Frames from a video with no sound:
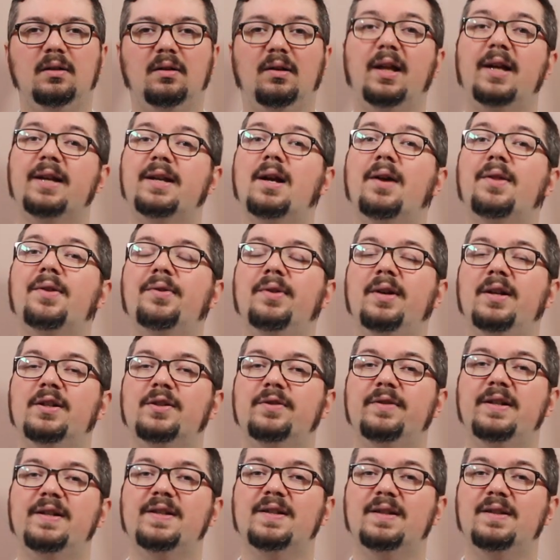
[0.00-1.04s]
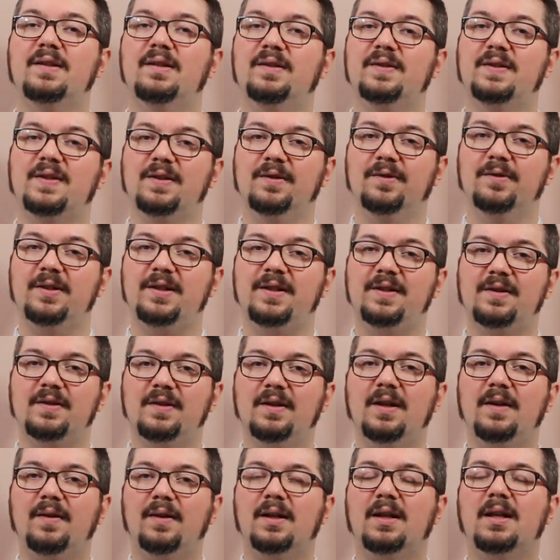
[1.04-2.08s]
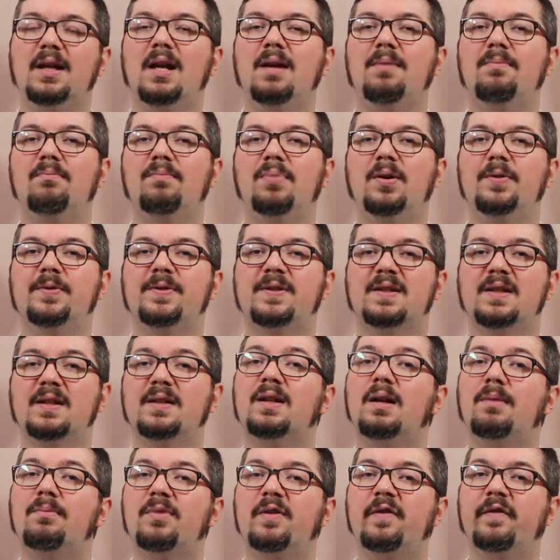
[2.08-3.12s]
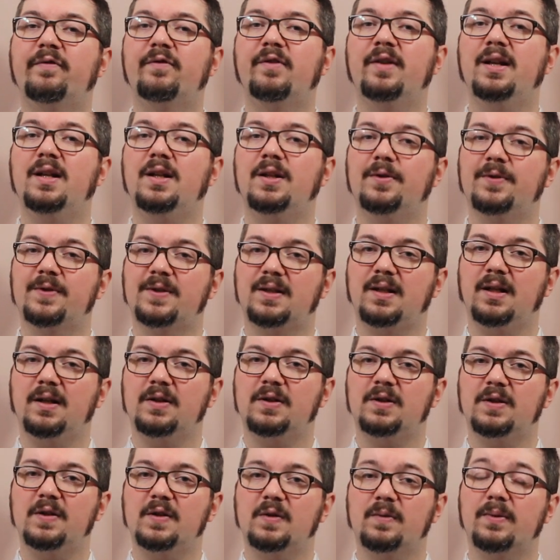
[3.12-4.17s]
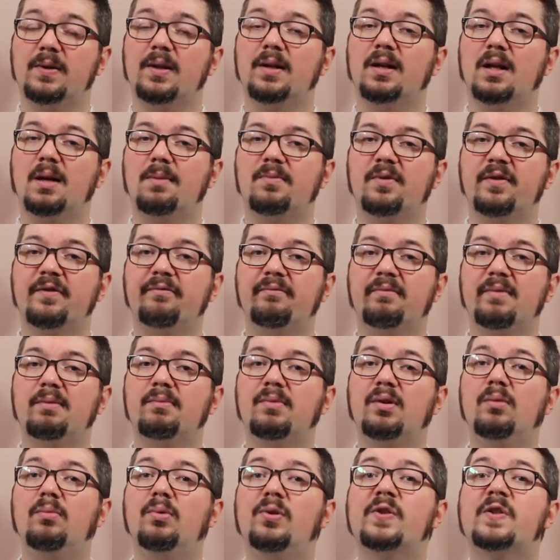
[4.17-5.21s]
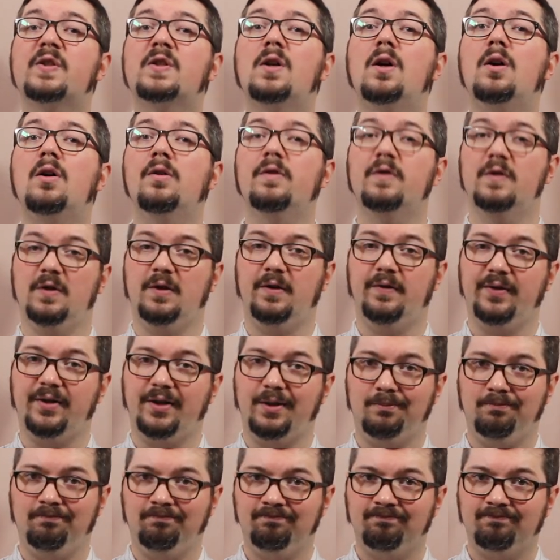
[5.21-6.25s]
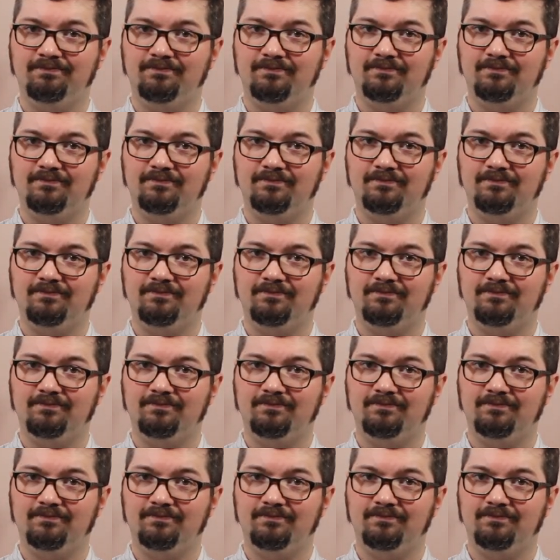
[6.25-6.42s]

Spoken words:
Like other entries in the series, the game boasts a number of radio stations with a number of memorable songs on them.